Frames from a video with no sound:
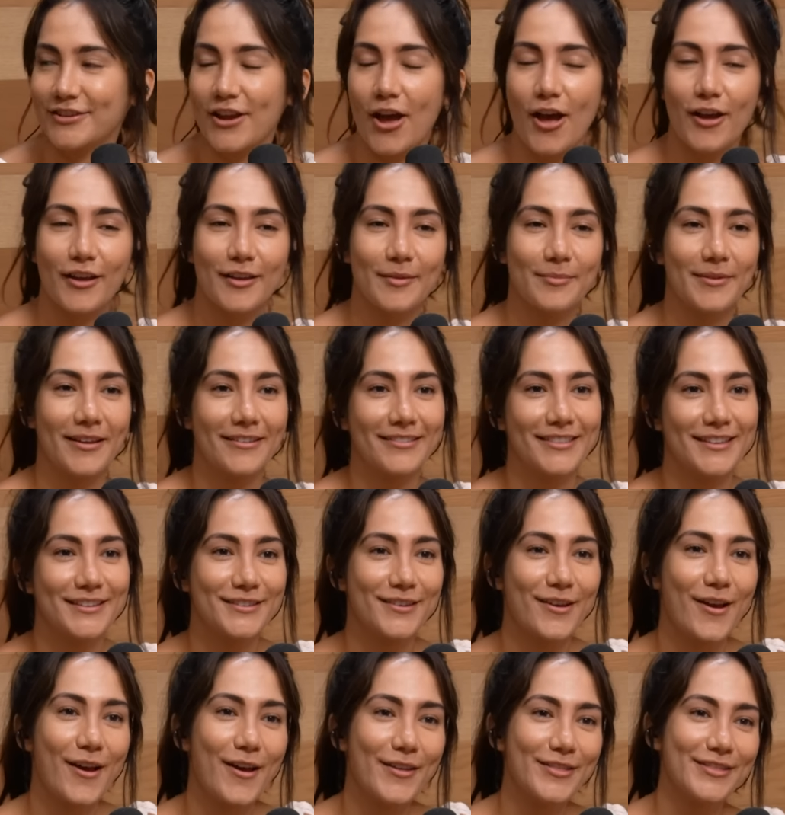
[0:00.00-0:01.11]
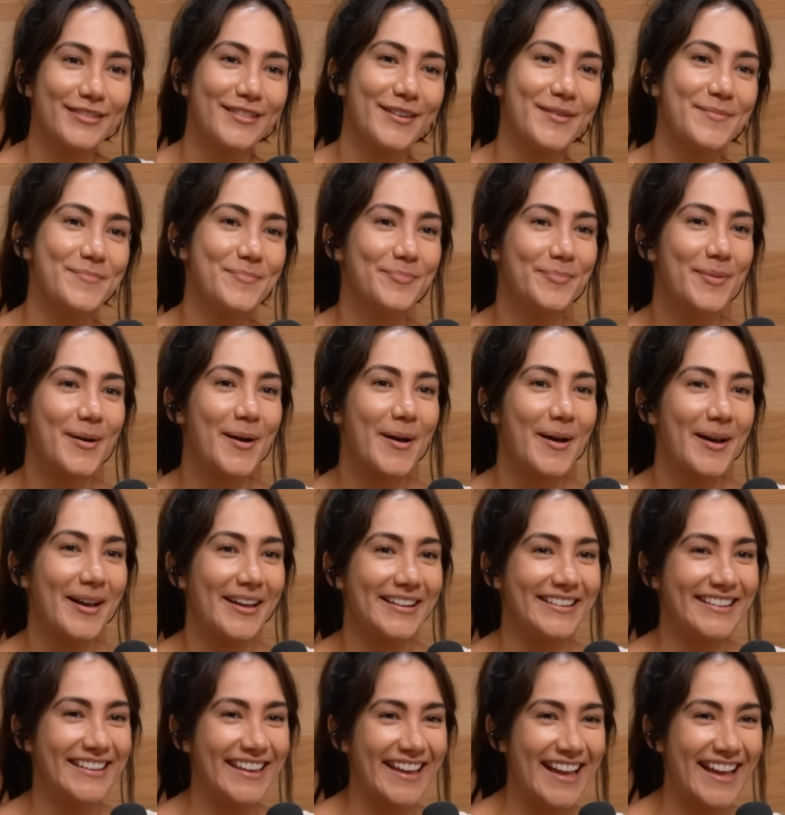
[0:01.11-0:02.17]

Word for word: to talk about this on the podcast.